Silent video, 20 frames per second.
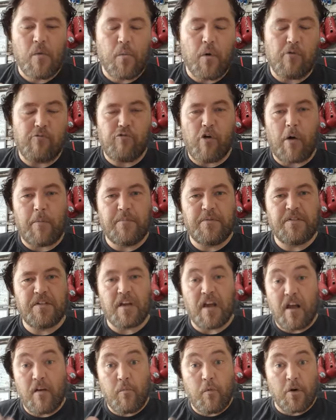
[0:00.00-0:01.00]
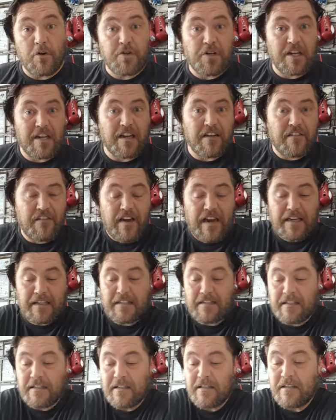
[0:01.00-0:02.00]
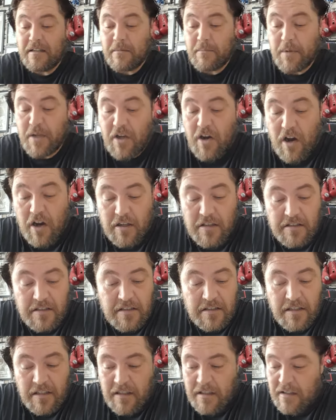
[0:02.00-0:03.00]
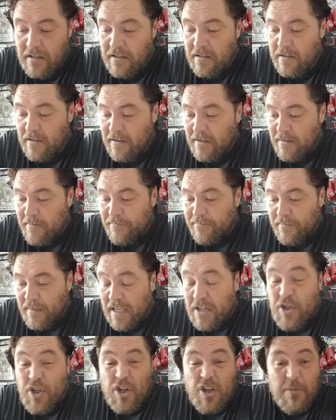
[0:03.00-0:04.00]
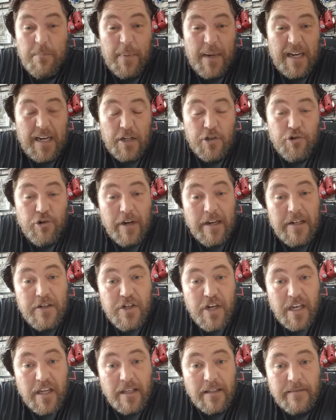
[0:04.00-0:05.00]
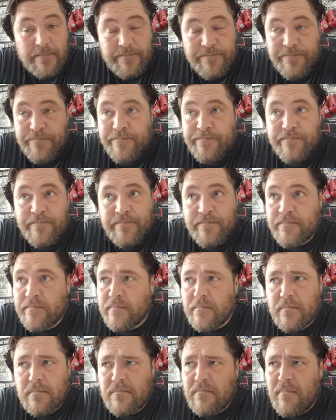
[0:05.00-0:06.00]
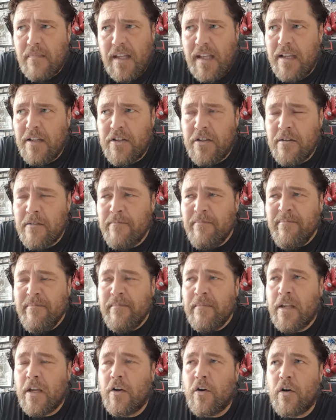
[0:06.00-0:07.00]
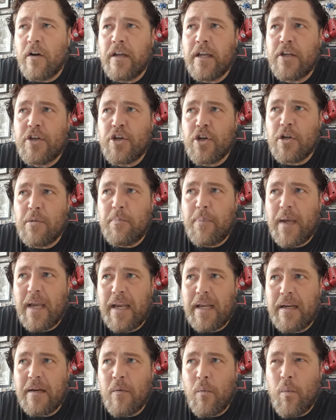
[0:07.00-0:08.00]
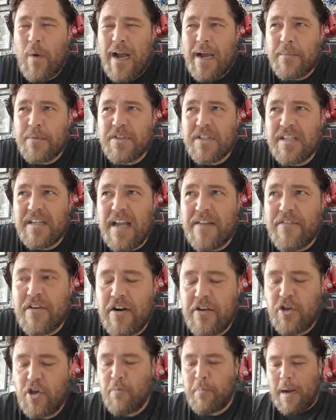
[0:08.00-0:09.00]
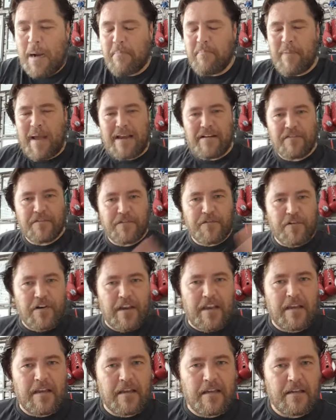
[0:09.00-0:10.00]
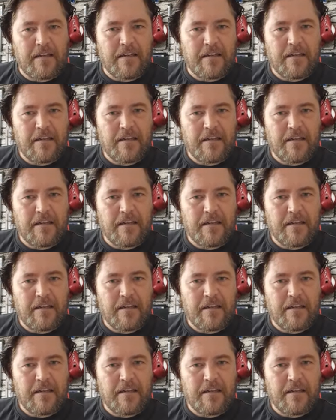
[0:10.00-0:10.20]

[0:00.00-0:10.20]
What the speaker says: were robbed of watching that fight, because it should have been a trilogy. It should have been... Why was there never a Eubank Ben free?